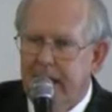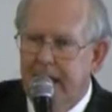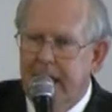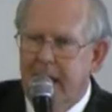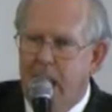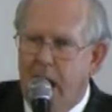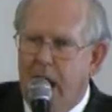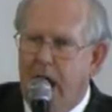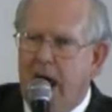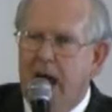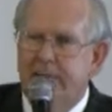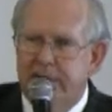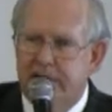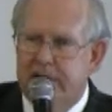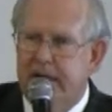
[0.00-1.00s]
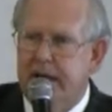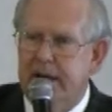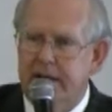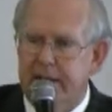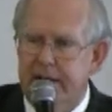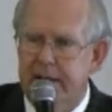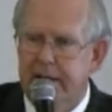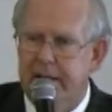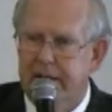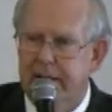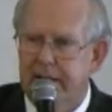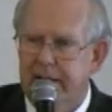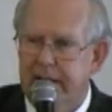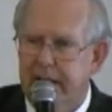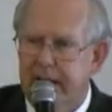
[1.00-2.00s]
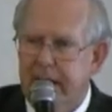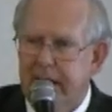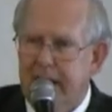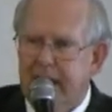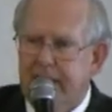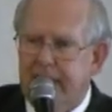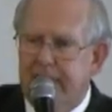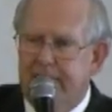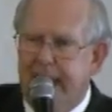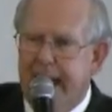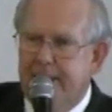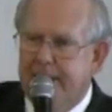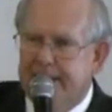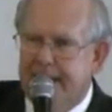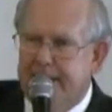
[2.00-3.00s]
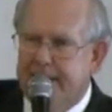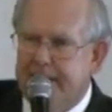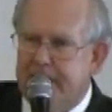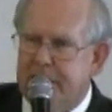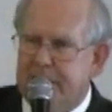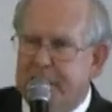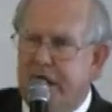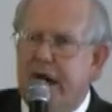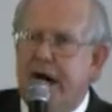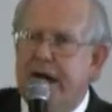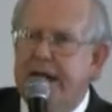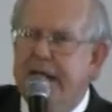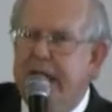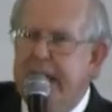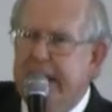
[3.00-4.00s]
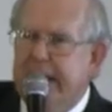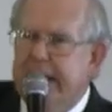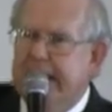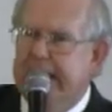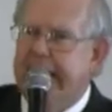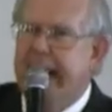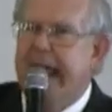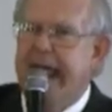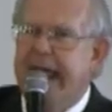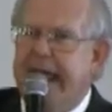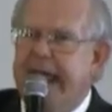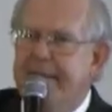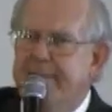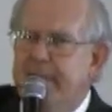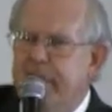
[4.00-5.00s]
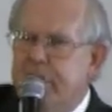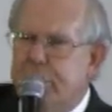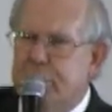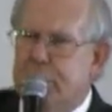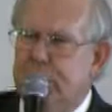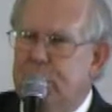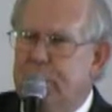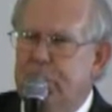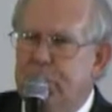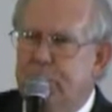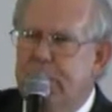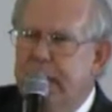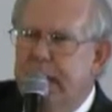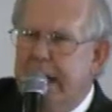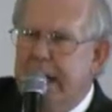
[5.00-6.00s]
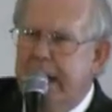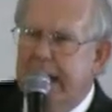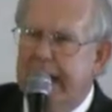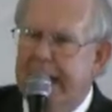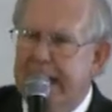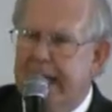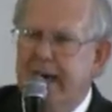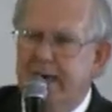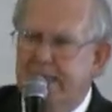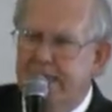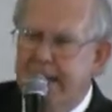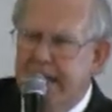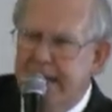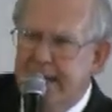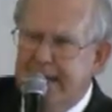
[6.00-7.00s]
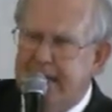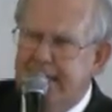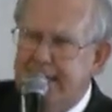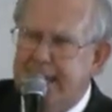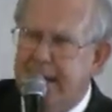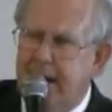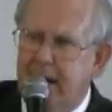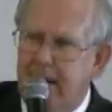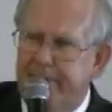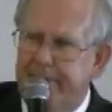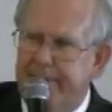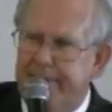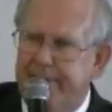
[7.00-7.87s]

And all of a sudden, the Bible says the Son came to himself.